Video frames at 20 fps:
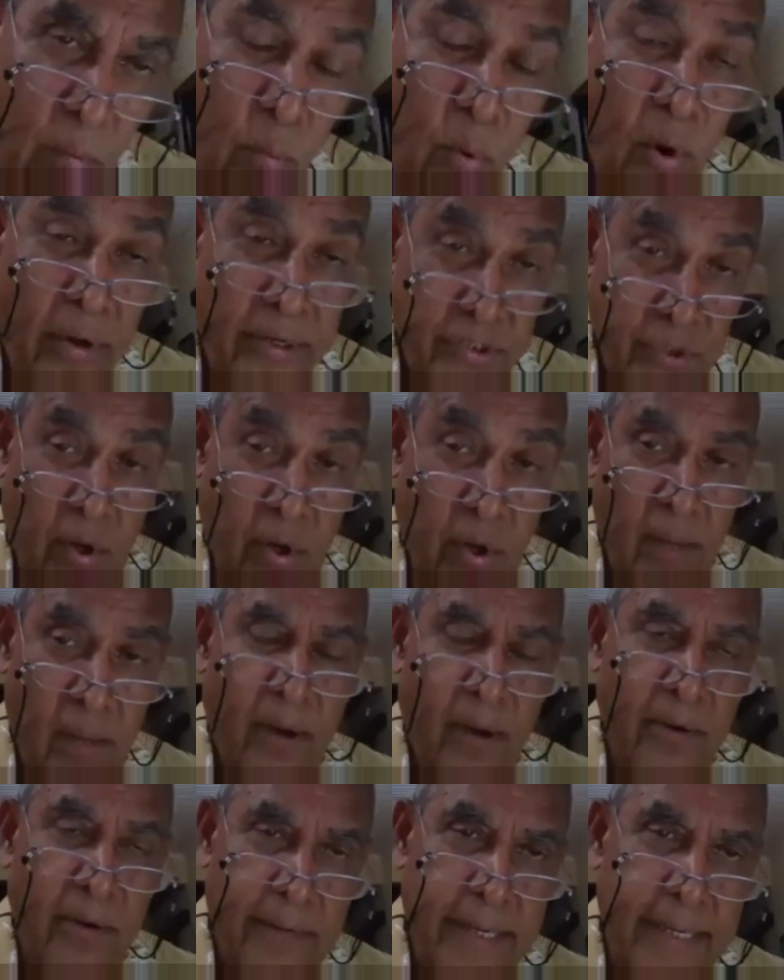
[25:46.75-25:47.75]
a war is all
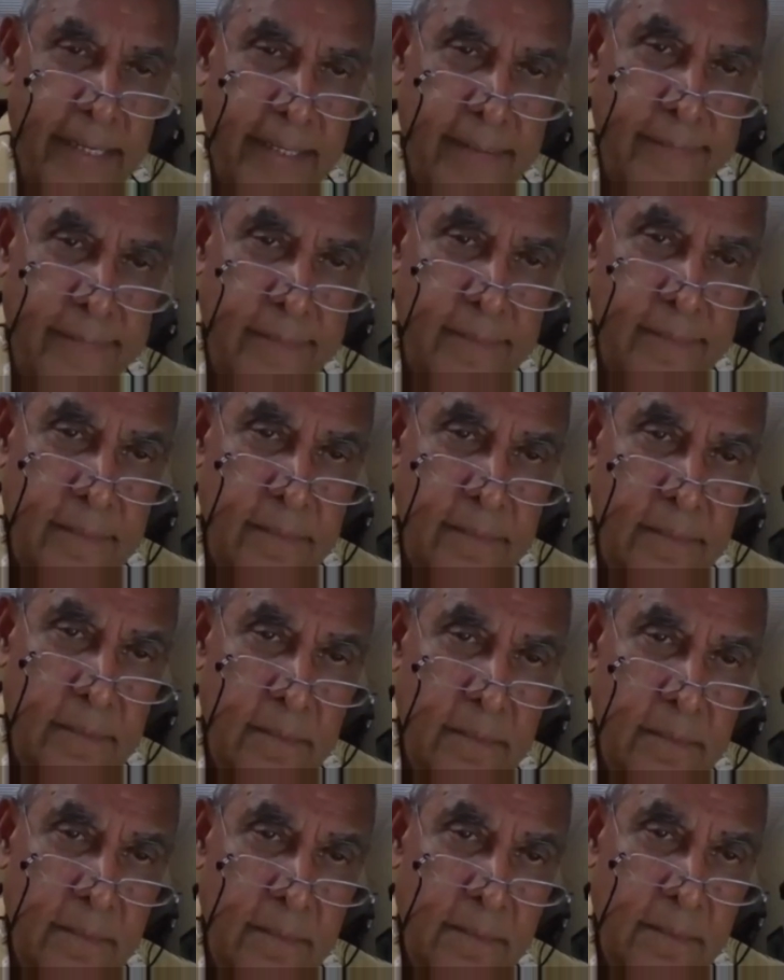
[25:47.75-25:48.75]
about, right?
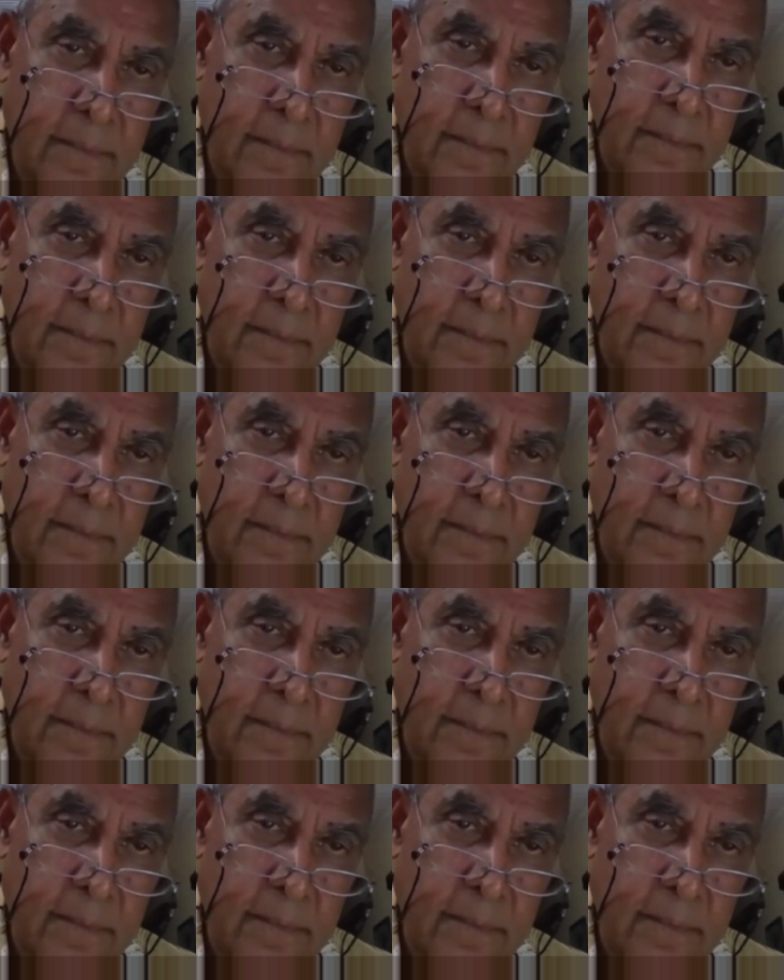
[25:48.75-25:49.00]
No.